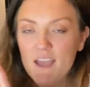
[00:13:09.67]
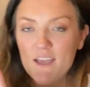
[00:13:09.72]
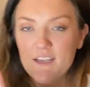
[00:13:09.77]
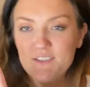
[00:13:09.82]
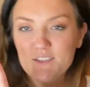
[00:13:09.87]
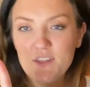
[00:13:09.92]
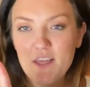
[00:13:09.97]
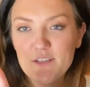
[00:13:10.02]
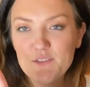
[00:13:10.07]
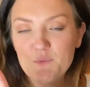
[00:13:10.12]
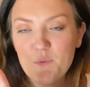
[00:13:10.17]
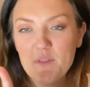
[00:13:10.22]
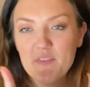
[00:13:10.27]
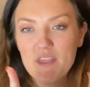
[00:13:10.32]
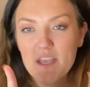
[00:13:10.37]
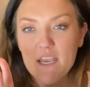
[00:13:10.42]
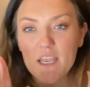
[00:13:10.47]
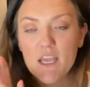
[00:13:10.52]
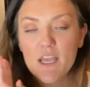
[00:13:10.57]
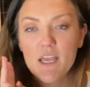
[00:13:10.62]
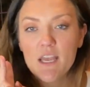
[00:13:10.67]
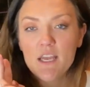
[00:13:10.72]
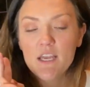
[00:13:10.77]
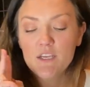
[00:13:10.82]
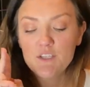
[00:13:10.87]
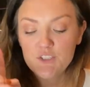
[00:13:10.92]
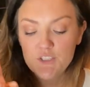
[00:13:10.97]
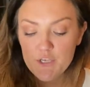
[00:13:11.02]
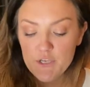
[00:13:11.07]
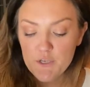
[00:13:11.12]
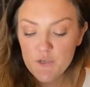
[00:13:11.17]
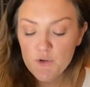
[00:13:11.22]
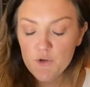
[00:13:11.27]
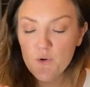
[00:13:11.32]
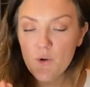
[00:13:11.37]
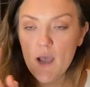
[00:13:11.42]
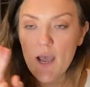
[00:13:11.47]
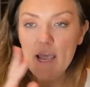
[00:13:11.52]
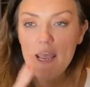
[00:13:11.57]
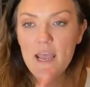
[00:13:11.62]
So that's one thing.
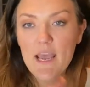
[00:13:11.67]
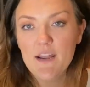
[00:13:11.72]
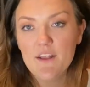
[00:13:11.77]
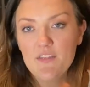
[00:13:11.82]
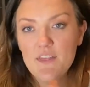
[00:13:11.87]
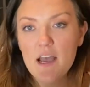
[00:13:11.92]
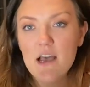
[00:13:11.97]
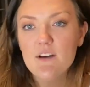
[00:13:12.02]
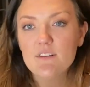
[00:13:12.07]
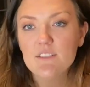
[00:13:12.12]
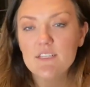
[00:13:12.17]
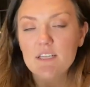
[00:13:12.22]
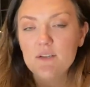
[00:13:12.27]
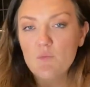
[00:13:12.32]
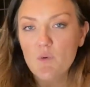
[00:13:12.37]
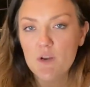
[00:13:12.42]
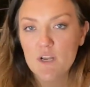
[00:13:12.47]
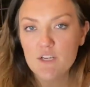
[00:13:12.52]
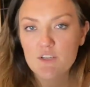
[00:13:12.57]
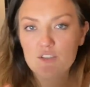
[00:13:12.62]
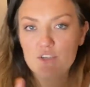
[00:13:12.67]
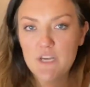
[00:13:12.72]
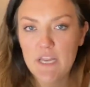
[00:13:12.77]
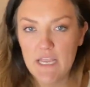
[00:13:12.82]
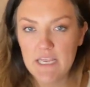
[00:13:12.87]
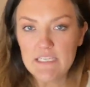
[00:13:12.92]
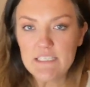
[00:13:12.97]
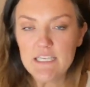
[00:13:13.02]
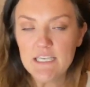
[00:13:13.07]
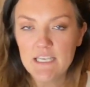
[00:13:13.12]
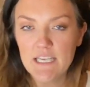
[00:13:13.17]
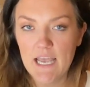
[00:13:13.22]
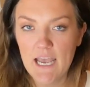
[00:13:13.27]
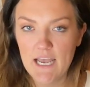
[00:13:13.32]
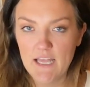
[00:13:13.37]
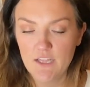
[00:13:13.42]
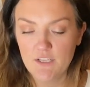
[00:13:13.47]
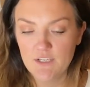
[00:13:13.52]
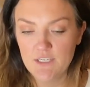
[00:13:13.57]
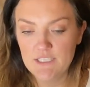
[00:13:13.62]
Two, I had 1,118
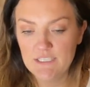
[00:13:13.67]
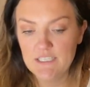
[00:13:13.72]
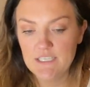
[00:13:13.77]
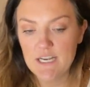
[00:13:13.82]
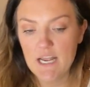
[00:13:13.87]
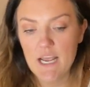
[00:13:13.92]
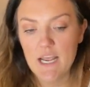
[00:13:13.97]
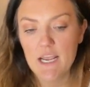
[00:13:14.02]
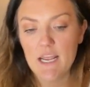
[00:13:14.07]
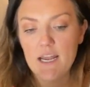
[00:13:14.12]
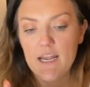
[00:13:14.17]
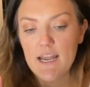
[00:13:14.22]
calories today.